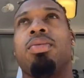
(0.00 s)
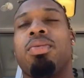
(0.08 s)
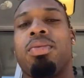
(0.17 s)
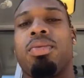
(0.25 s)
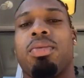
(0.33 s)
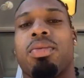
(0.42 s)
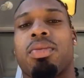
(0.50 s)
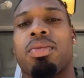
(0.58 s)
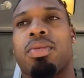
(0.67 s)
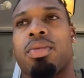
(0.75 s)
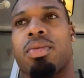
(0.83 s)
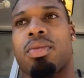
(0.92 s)

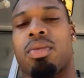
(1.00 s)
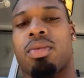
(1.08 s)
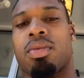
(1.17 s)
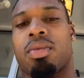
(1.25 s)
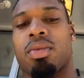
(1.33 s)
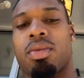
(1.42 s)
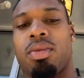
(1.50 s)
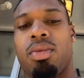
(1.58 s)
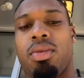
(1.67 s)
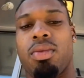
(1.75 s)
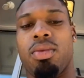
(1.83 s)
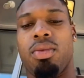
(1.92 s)

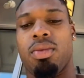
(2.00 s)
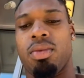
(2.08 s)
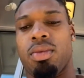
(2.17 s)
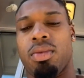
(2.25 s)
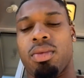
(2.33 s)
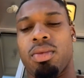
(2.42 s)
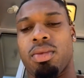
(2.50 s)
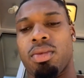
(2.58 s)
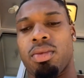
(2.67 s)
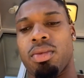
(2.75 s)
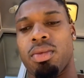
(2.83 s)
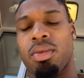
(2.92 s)

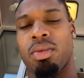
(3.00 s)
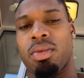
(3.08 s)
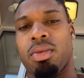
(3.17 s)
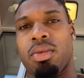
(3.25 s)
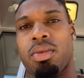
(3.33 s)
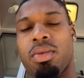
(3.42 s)
Nobody speaks.